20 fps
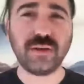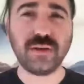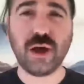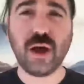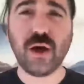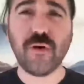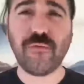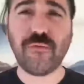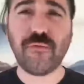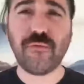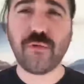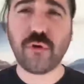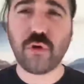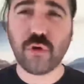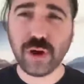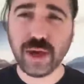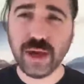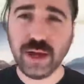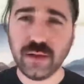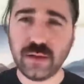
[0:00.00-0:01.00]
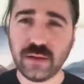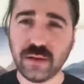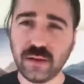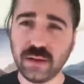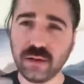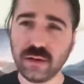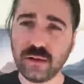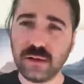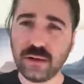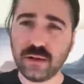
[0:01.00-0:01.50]
avoid
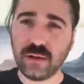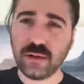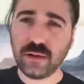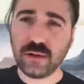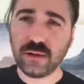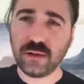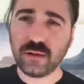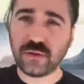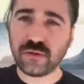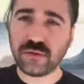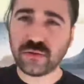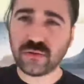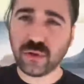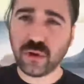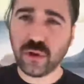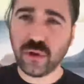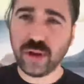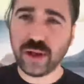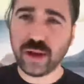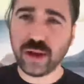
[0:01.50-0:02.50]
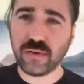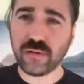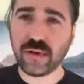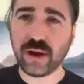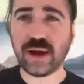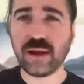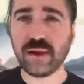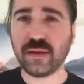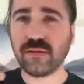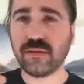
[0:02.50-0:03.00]
scrolling
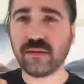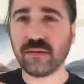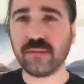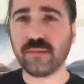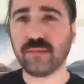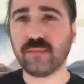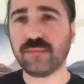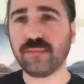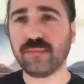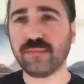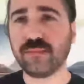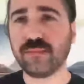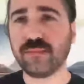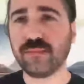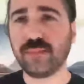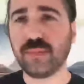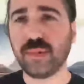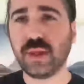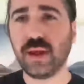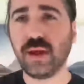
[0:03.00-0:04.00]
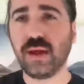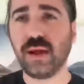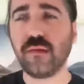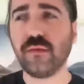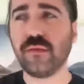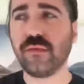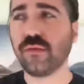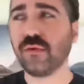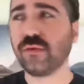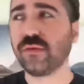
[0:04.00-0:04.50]
credits
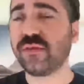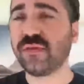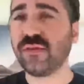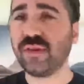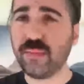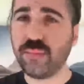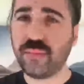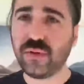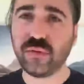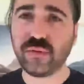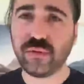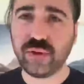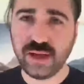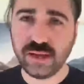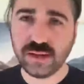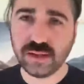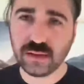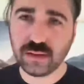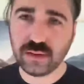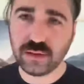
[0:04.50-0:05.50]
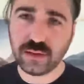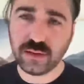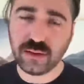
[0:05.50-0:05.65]
for a simple reason.